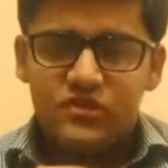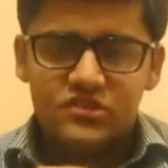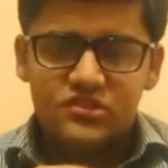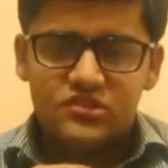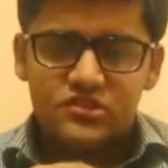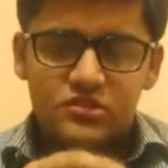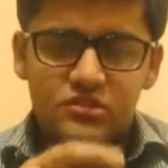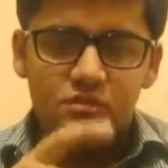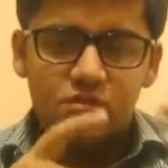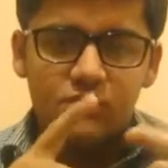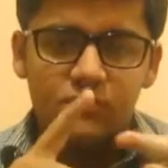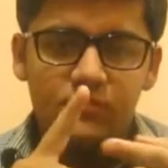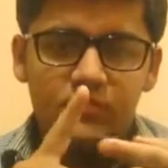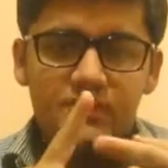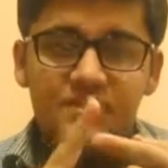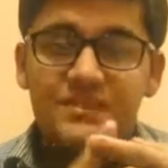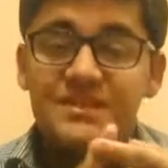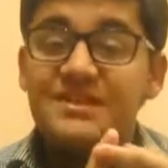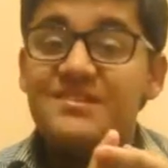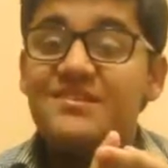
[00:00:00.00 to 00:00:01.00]
First,
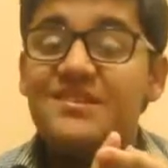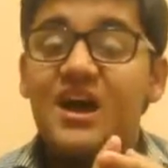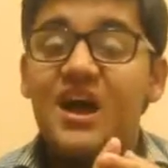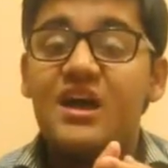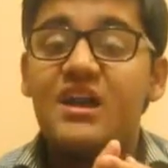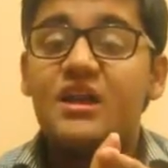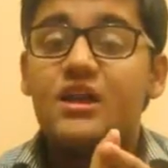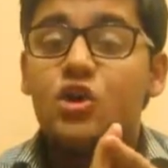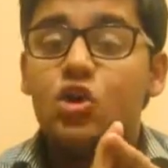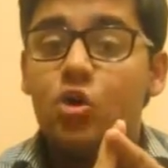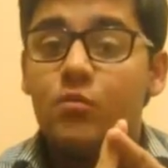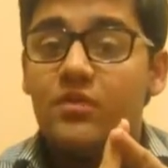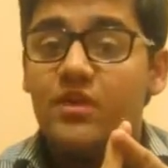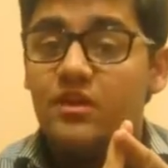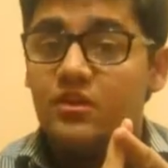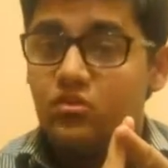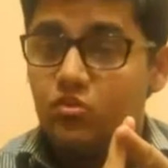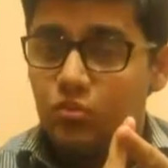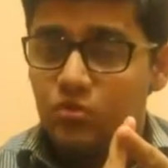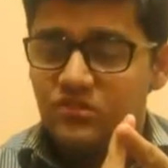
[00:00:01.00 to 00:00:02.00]
these are
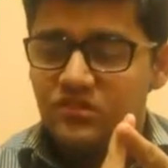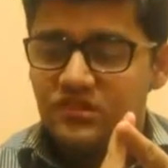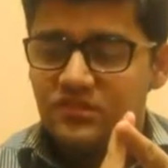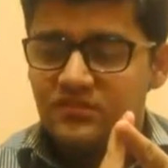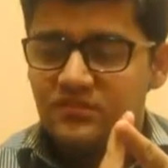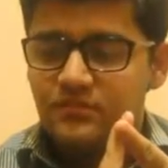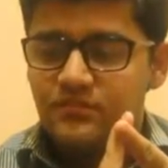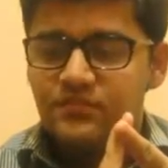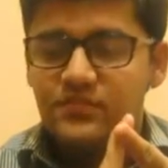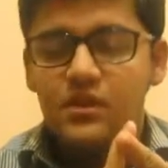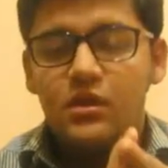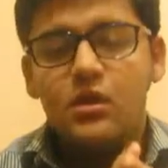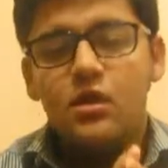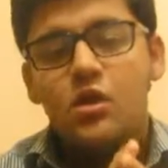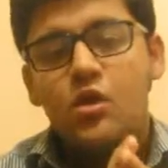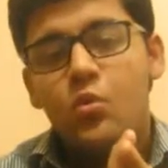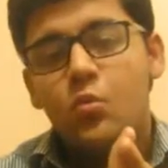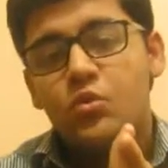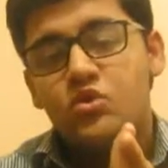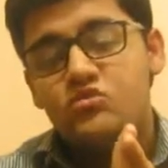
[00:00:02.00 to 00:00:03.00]
economic resources,
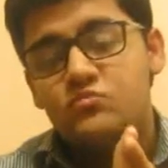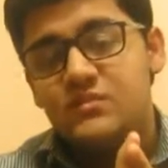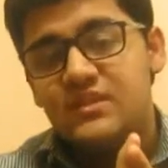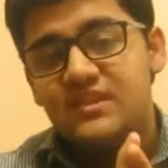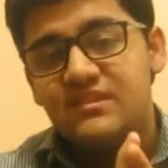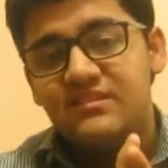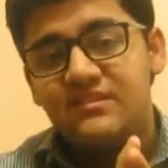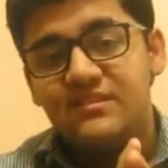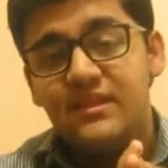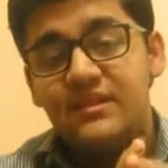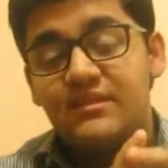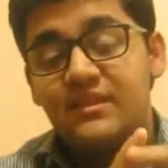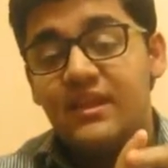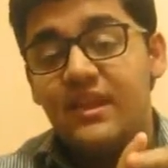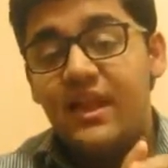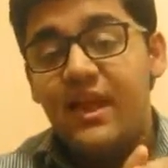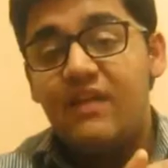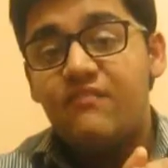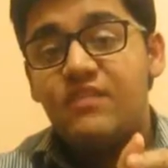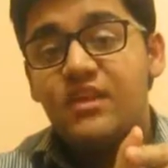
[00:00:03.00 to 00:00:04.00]
which means
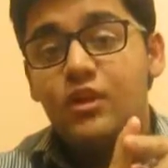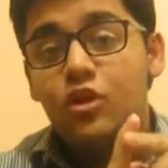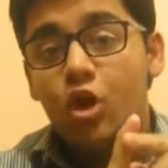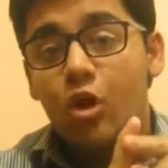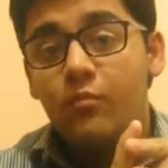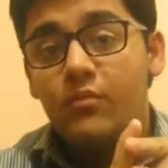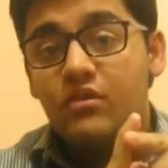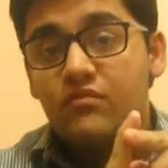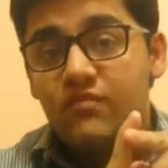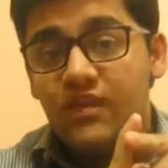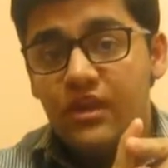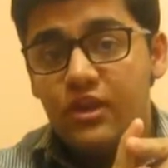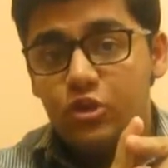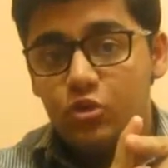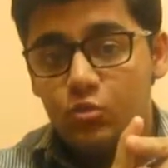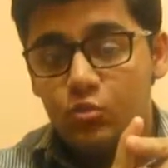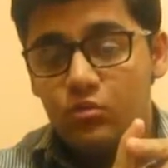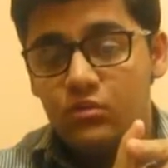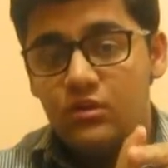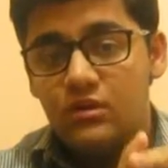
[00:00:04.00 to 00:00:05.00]
that they have economic
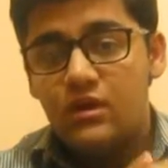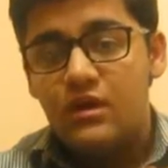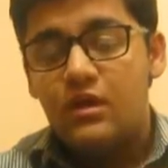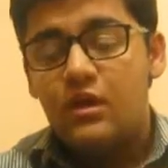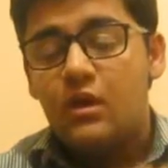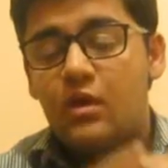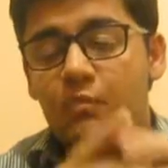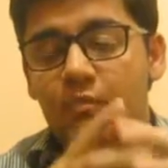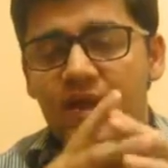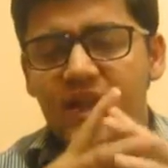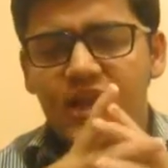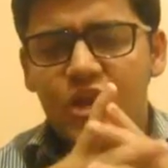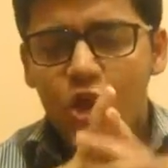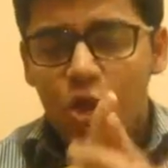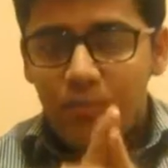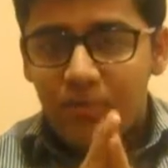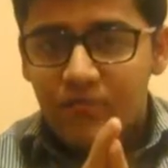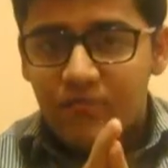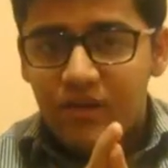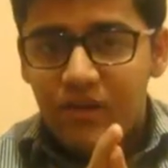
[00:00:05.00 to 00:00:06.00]
value.
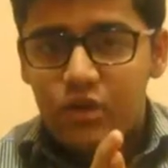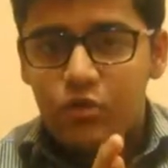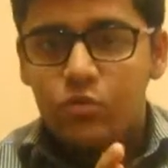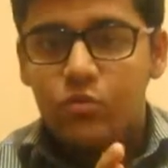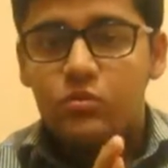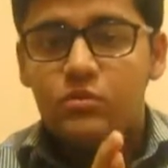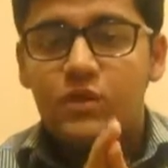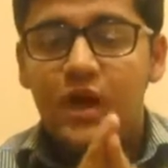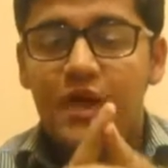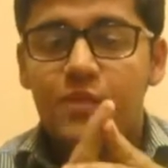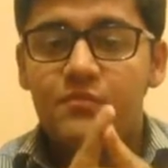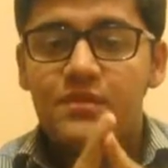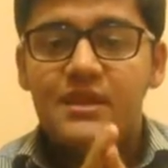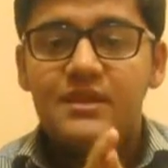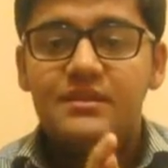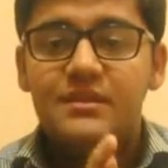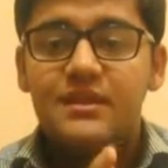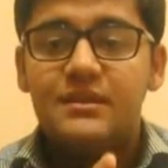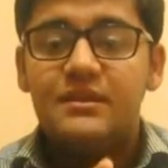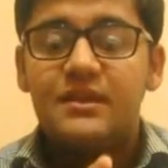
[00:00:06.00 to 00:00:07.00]
By economic value, I
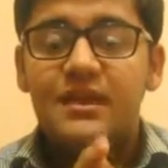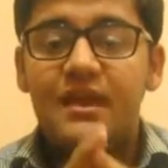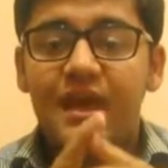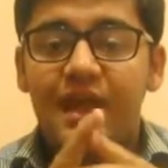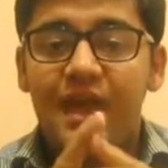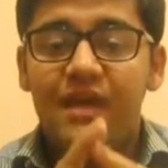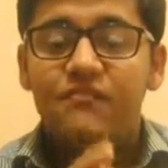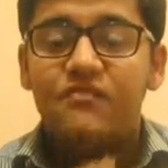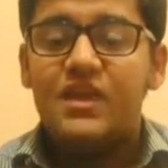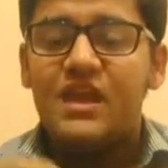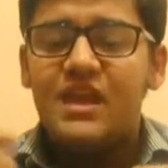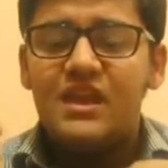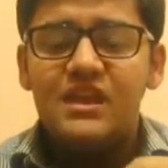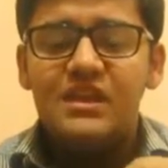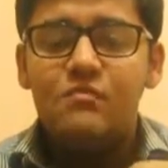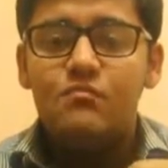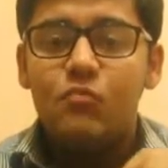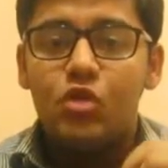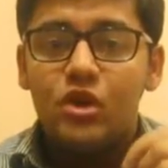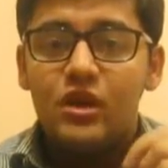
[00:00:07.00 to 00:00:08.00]
mean that they have
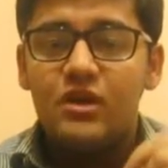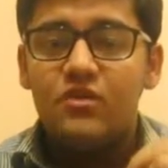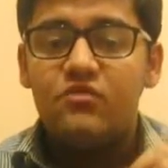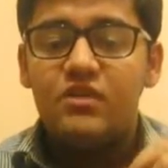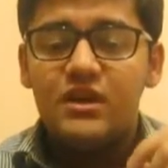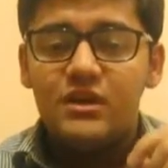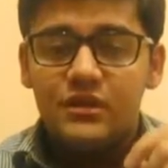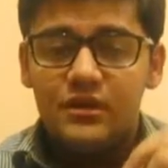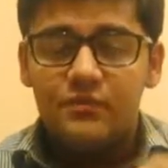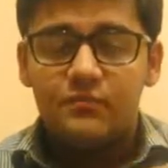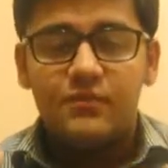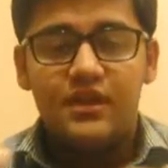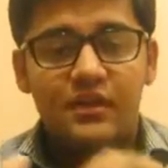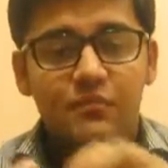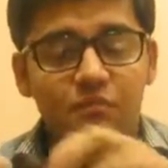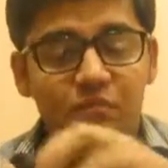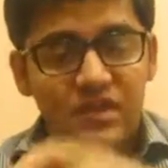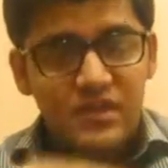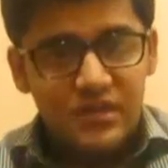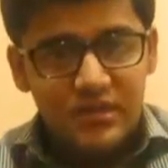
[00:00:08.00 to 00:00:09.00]
any monetary
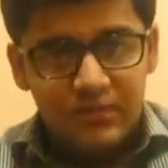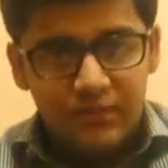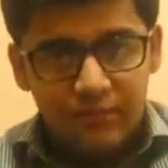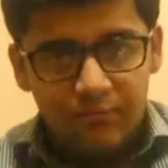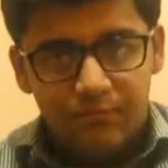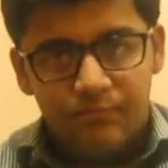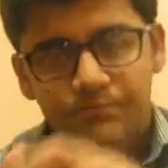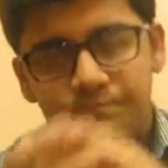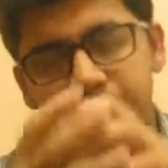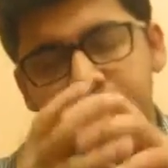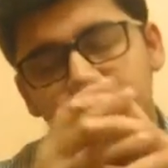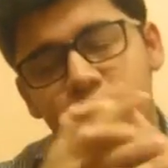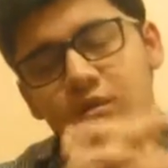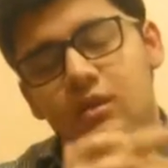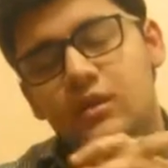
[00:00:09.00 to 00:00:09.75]
term can measure them.